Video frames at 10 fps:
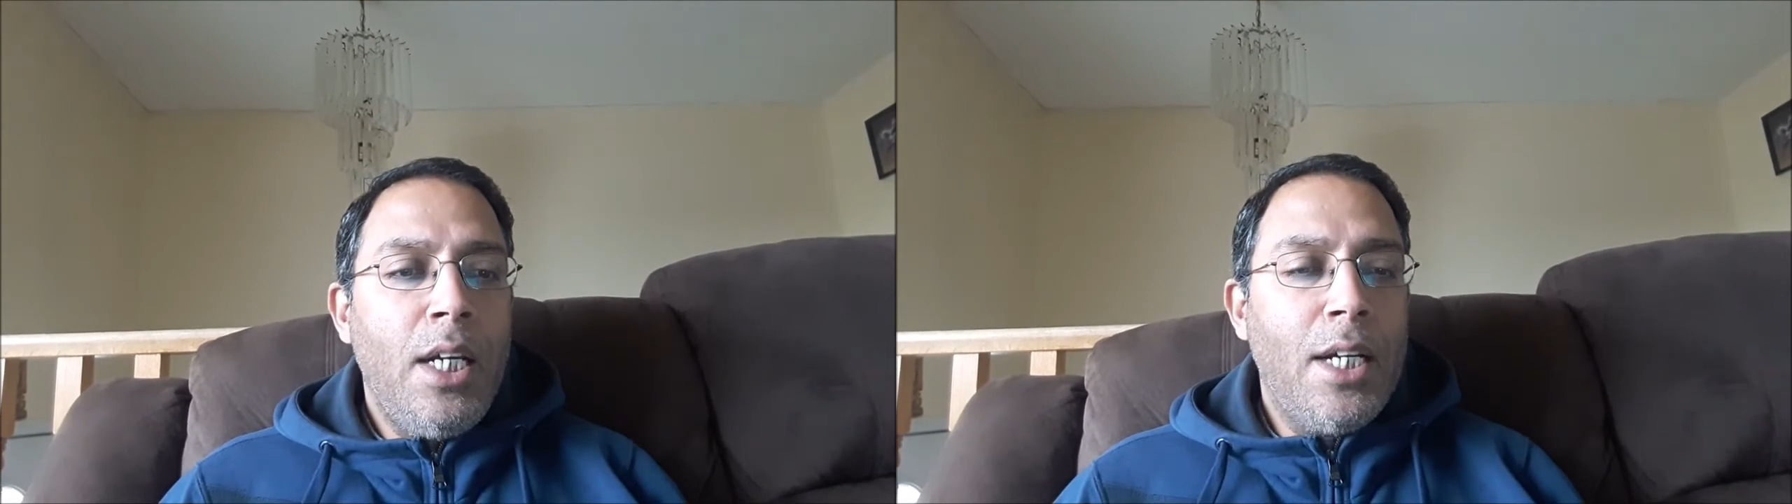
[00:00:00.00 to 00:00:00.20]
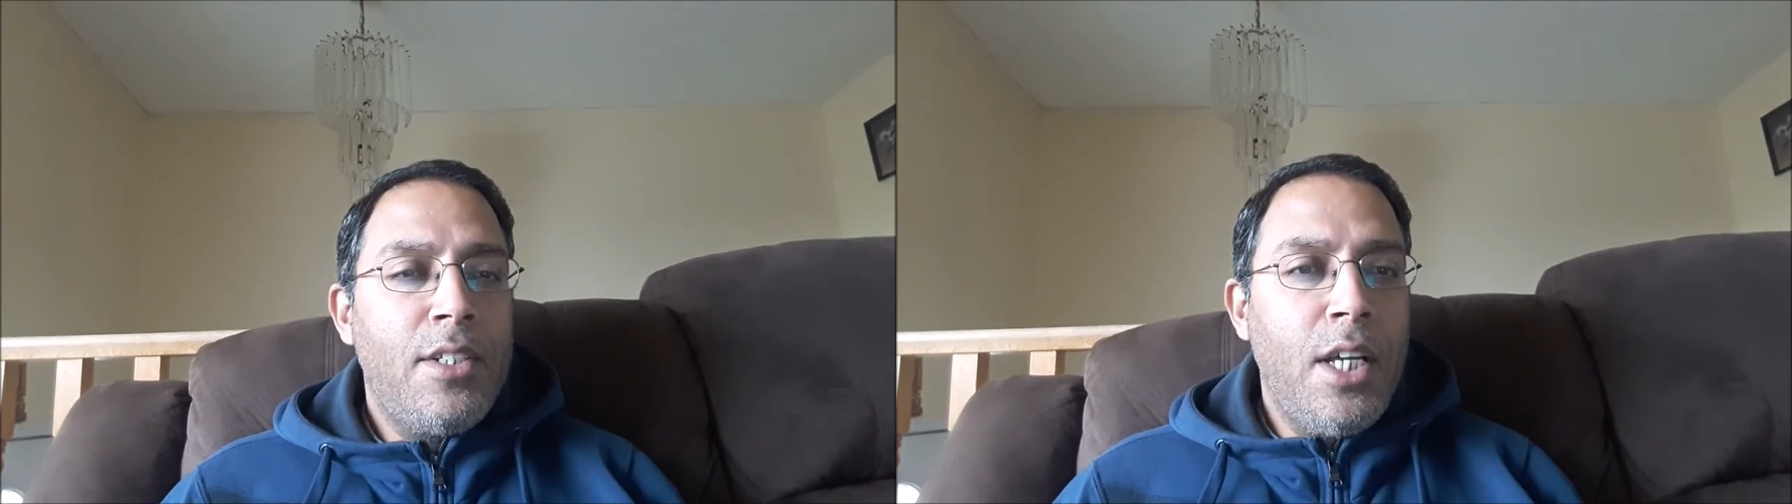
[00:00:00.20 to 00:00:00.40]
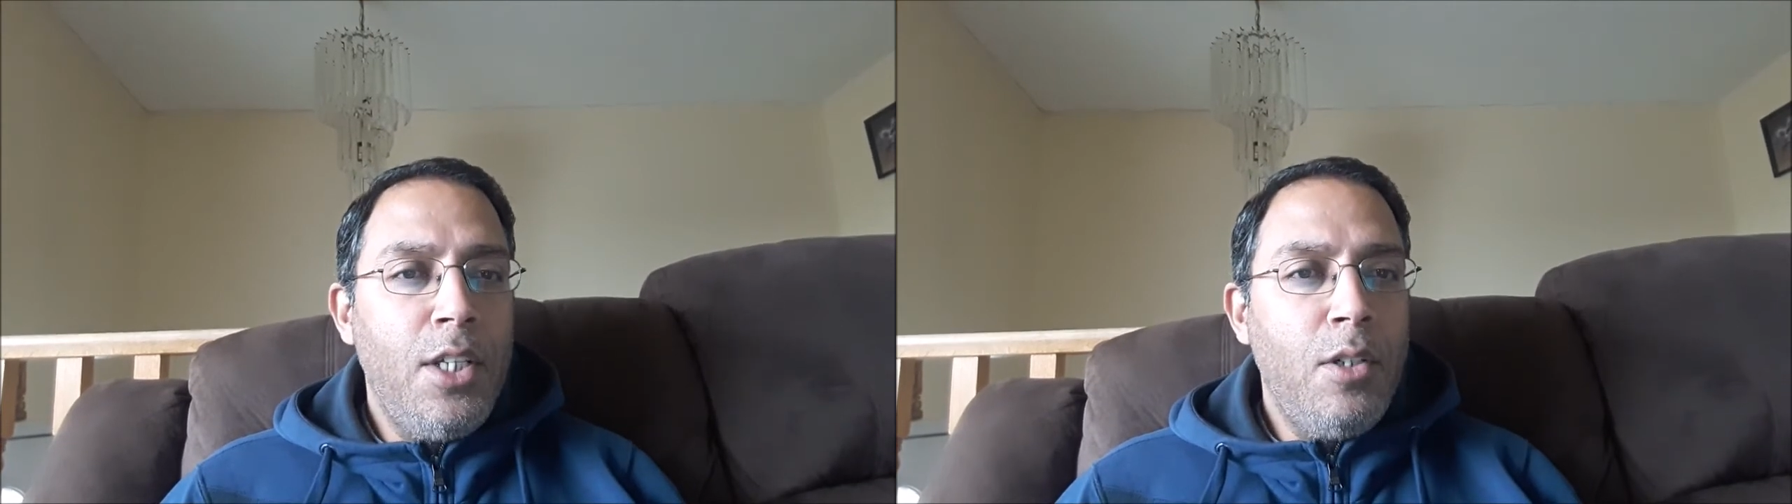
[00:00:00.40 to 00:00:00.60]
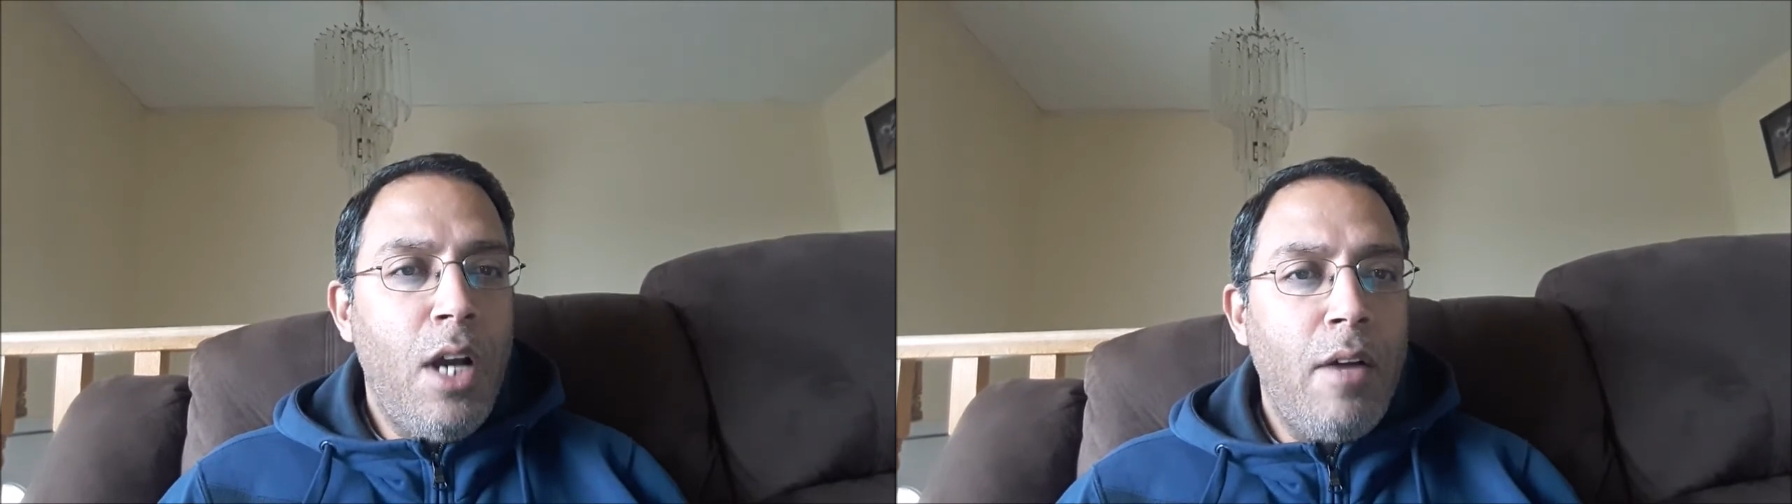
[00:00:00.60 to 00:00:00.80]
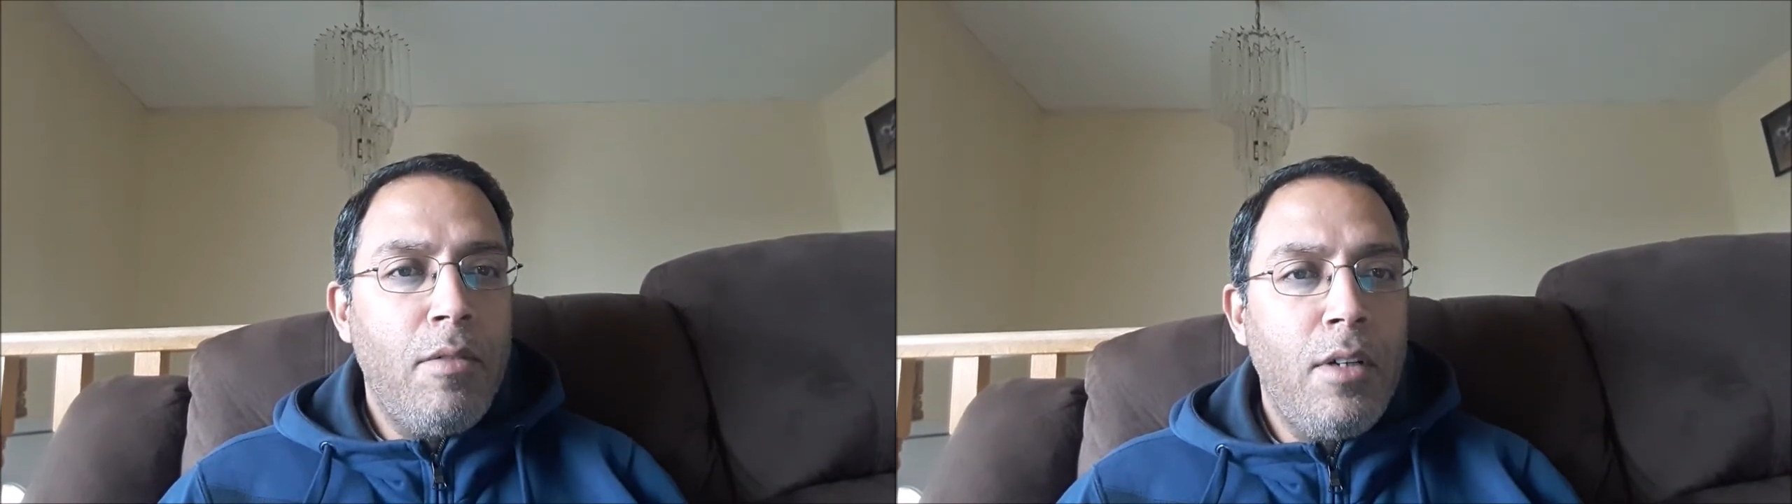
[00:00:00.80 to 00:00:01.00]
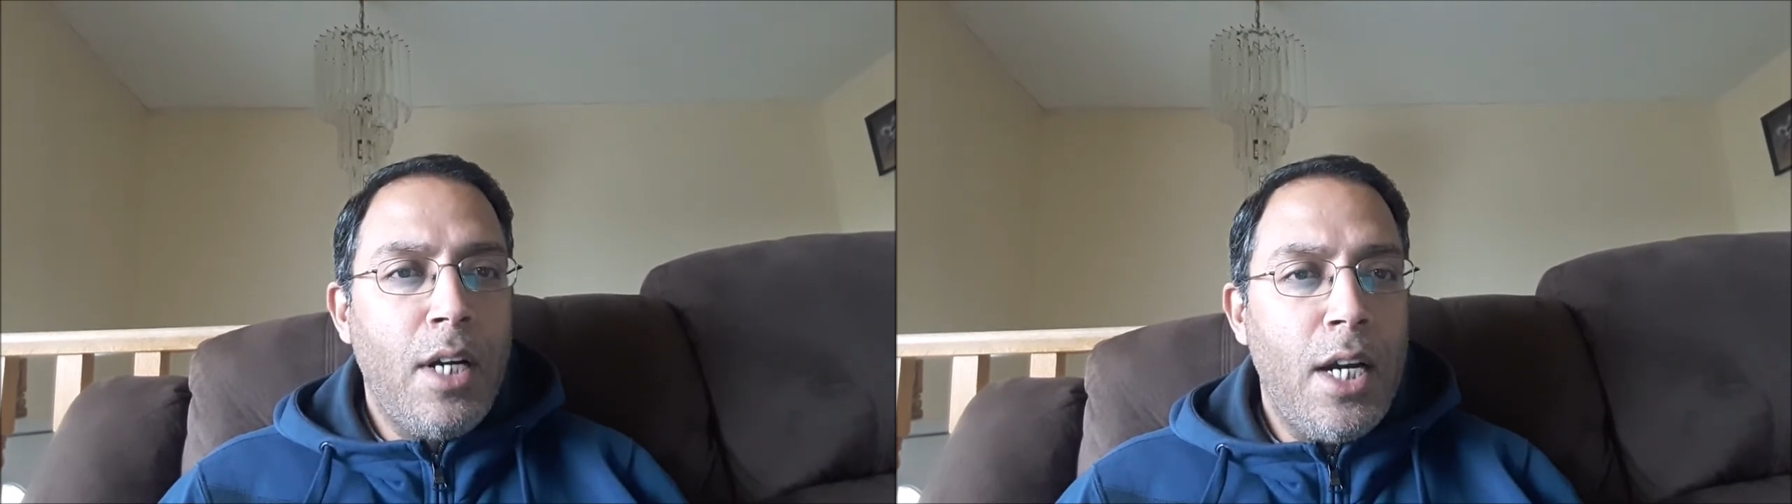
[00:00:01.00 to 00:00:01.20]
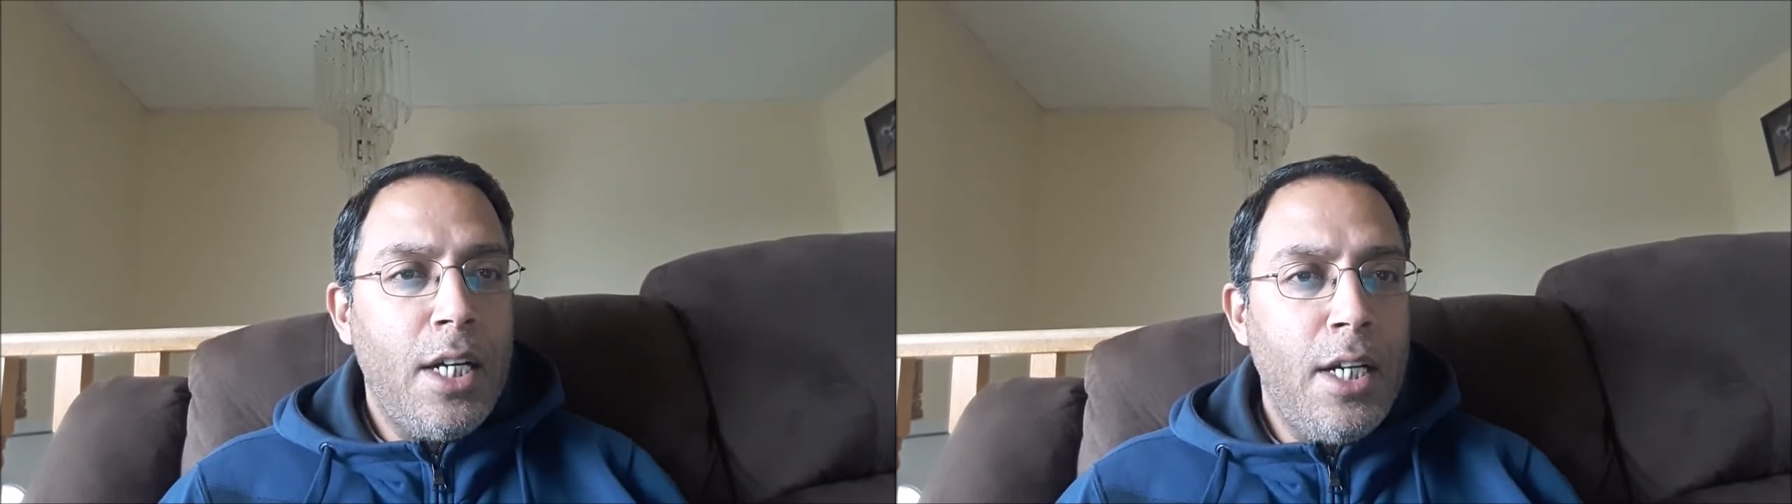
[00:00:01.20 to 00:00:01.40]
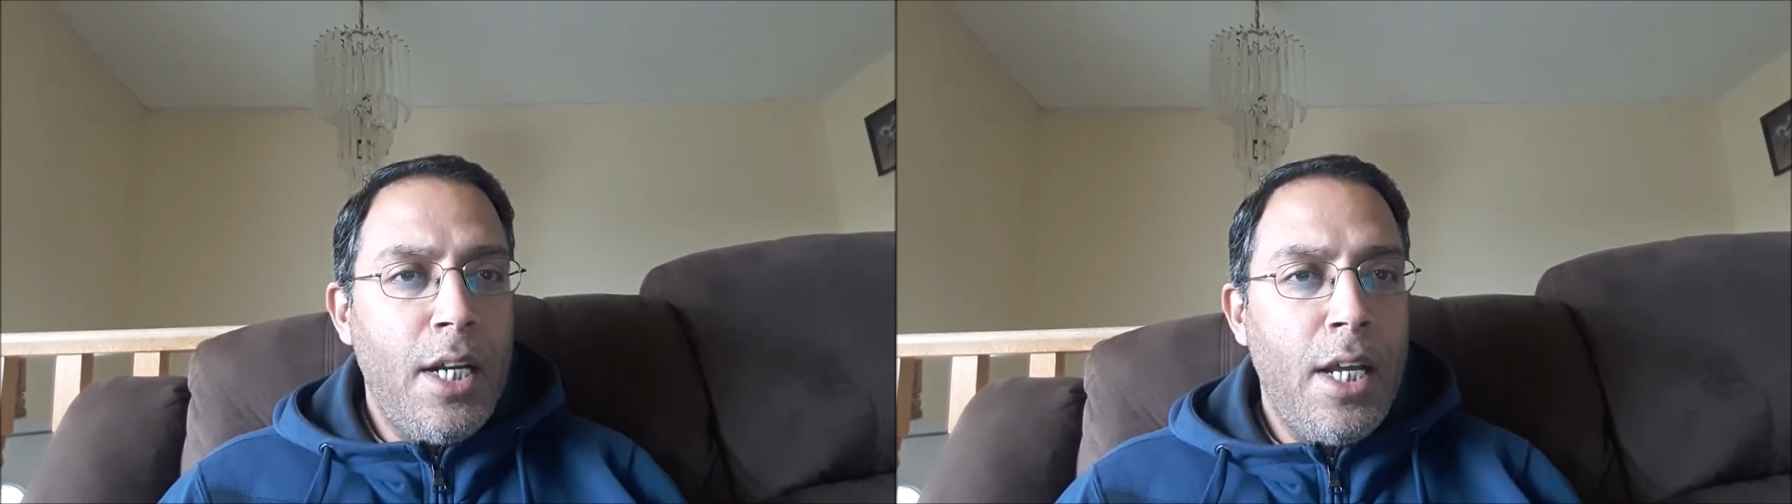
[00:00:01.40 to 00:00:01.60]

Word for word: Let's say you have granted